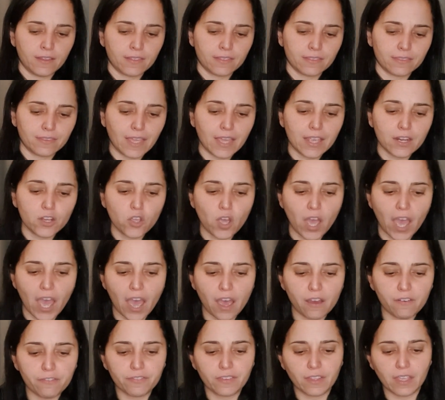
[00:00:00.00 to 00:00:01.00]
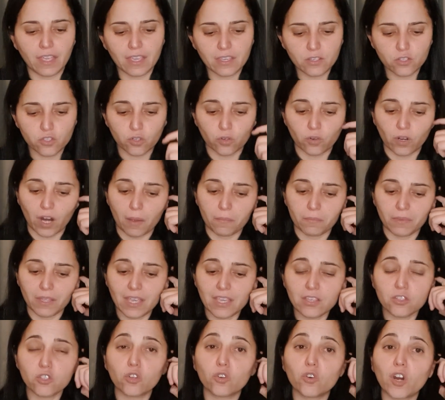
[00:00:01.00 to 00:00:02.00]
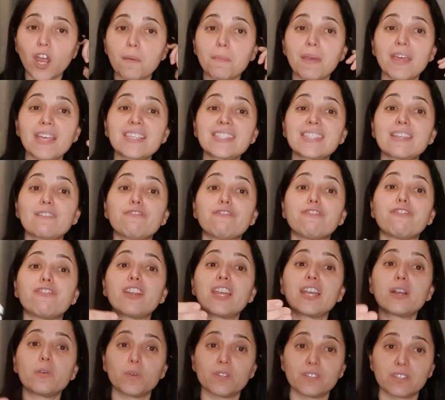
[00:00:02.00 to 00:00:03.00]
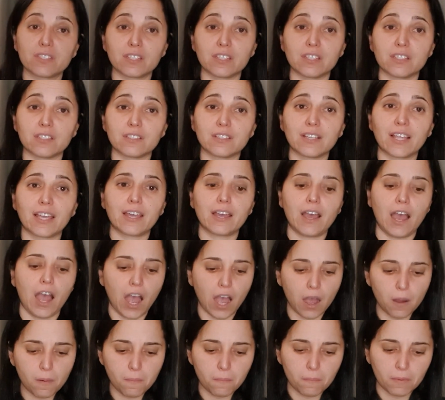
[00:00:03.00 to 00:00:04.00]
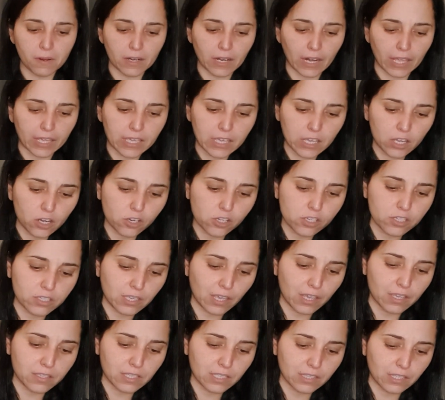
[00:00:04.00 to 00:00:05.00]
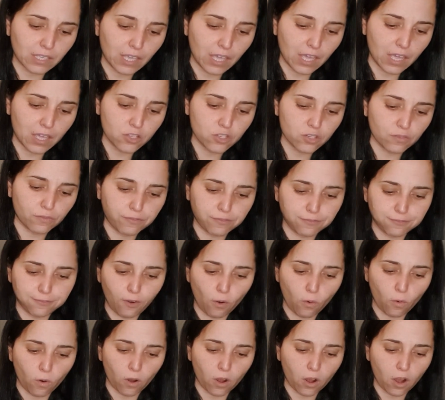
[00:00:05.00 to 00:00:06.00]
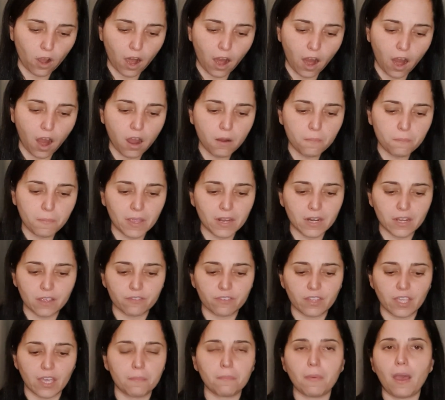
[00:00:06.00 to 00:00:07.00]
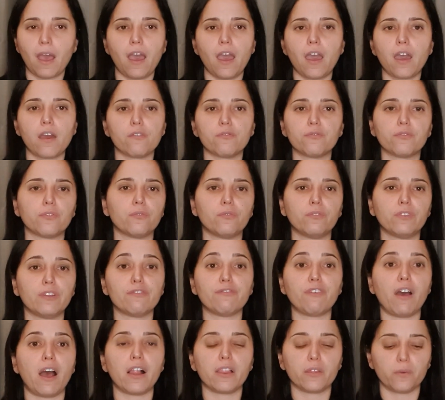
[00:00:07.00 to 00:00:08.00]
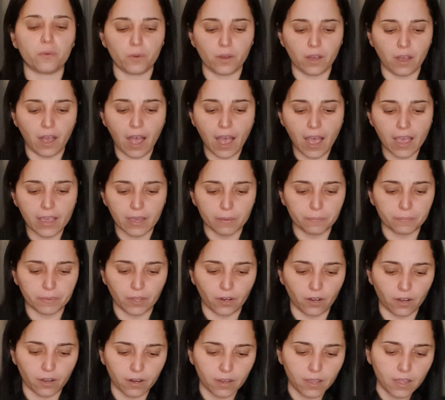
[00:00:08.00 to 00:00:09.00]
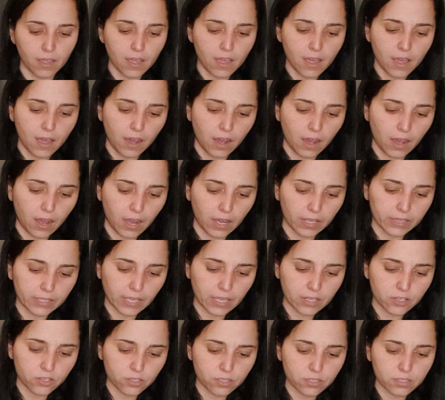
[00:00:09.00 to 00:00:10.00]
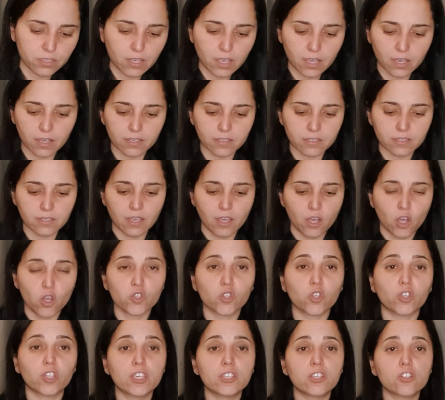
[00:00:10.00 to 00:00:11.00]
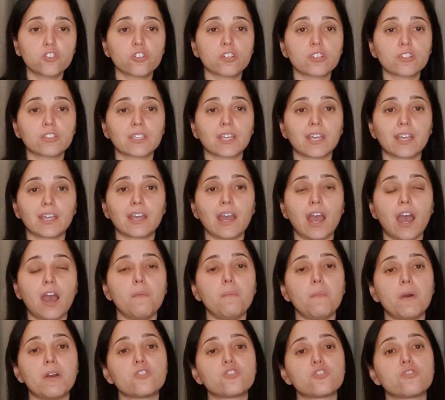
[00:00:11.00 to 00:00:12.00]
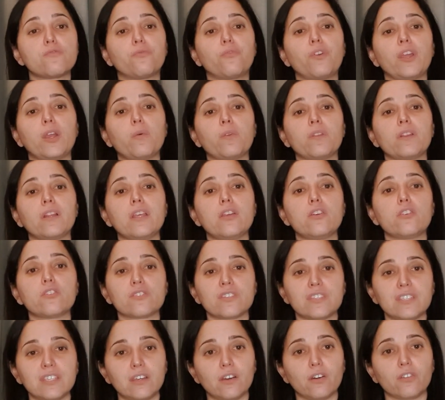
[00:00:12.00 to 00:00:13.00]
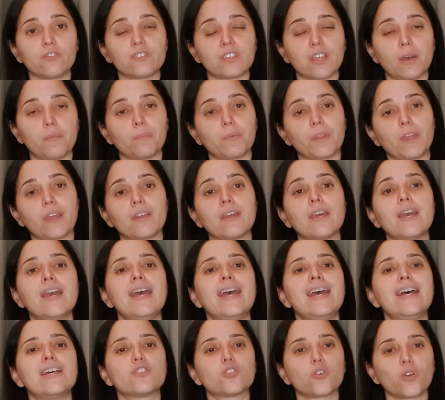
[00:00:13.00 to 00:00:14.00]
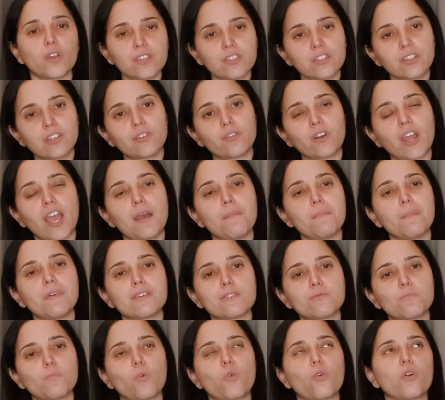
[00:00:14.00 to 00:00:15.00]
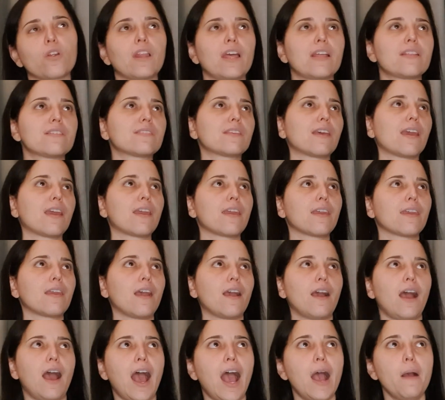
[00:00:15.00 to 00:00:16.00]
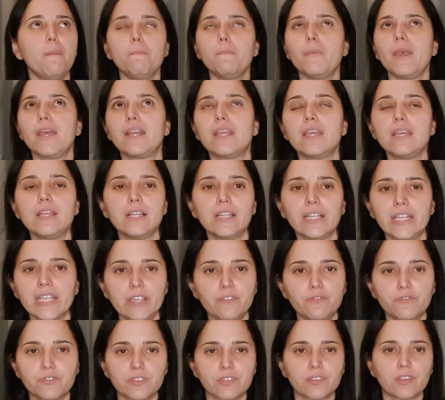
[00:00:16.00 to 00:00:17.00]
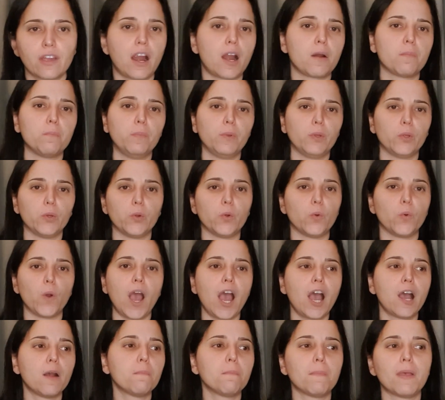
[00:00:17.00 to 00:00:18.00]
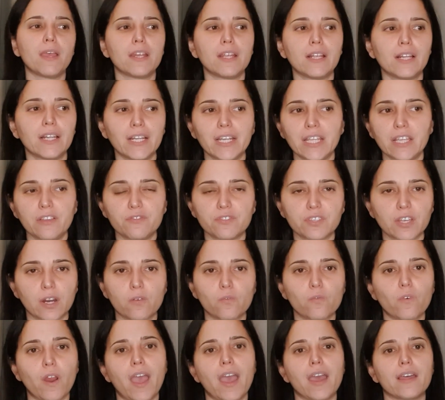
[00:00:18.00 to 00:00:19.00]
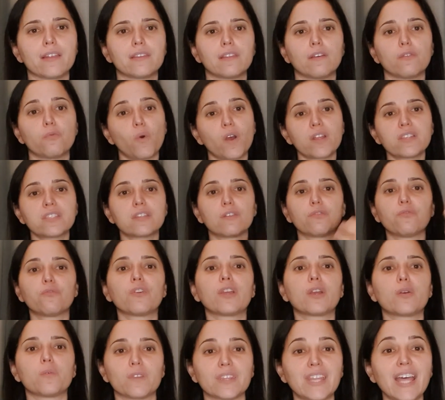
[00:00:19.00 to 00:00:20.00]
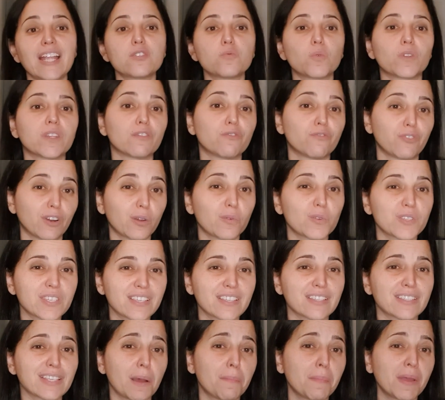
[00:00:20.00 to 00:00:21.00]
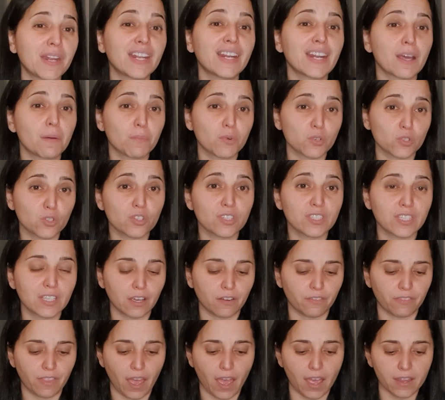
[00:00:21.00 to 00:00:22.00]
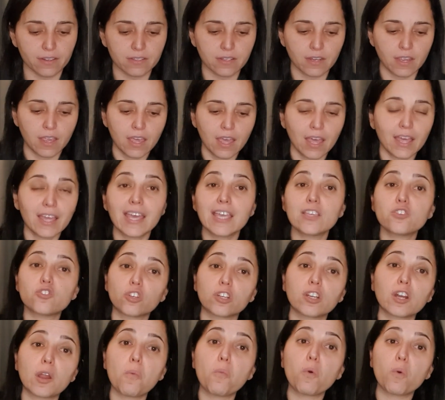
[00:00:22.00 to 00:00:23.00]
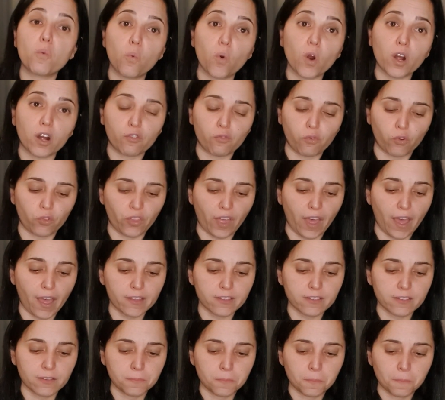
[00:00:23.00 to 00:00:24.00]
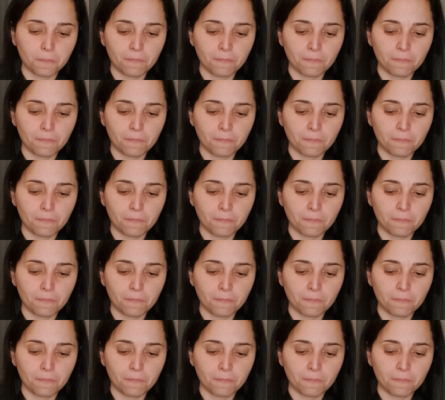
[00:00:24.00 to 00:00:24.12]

Then you have the histogram. The histogram is the frequencies. Like here it says at the age of 4, how many of them have the value high up there? The age of 6. So this is just saying how much frequently you see on something. So histogram is more, let's say, how many leaves are blue? How many leaves are red? What's the frequency? That's what the frequency is, how many numbers you see of that. Histogram will work for that.